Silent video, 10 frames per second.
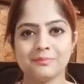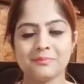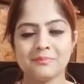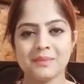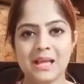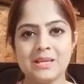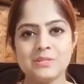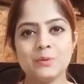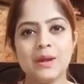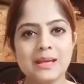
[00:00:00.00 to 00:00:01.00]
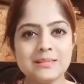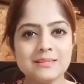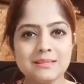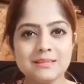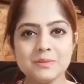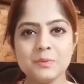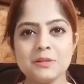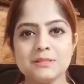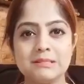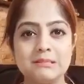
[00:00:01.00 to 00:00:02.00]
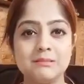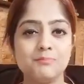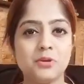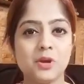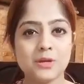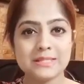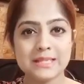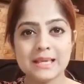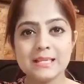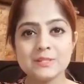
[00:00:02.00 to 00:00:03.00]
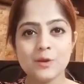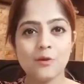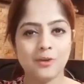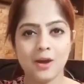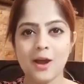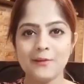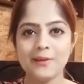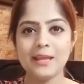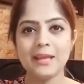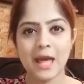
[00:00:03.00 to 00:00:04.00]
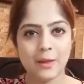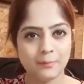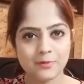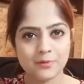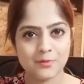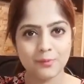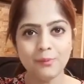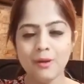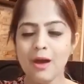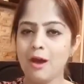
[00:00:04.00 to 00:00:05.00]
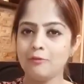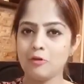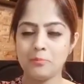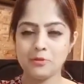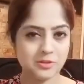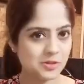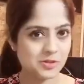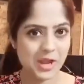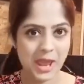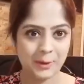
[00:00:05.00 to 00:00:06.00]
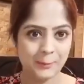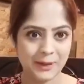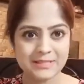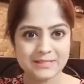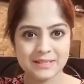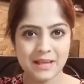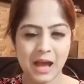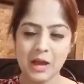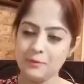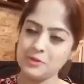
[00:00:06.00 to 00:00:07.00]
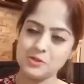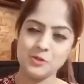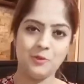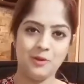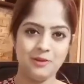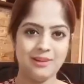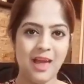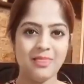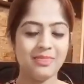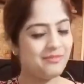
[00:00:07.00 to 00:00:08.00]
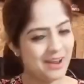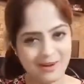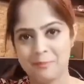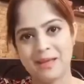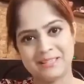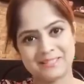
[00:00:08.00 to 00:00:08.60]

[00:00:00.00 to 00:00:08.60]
So guys, this was the process of hiring cabin crew for British Airways. I wish you all the very best.